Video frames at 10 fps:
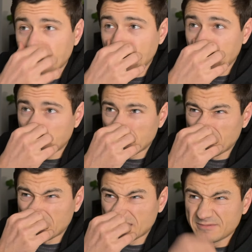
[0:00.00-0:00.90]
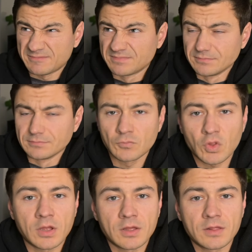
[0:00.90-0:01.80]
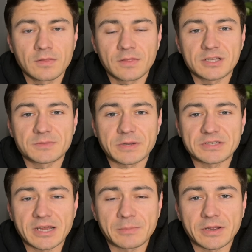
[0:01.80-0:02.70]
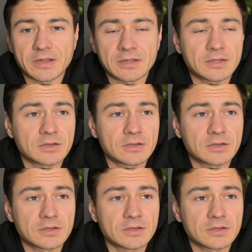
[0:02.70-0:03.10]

and I think it's about time I